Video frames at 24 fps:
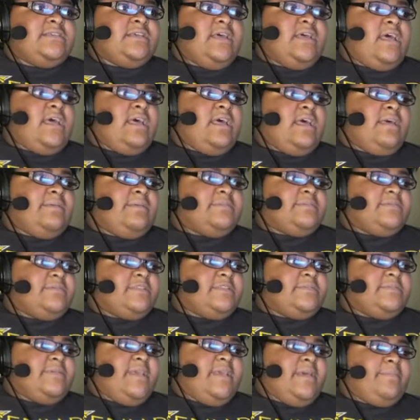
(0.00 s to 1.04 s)
supposed
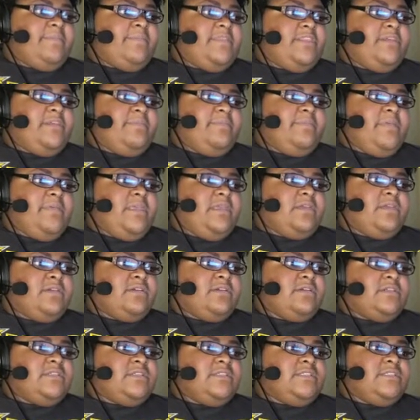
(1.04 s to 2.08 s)
to be helping their
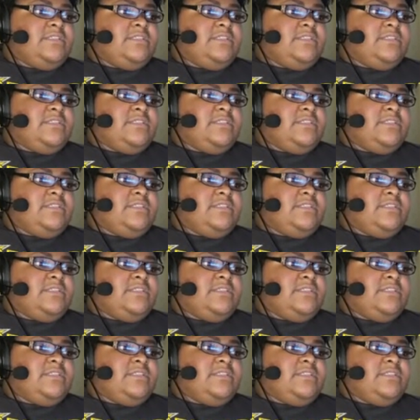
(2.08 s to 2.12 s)
peers.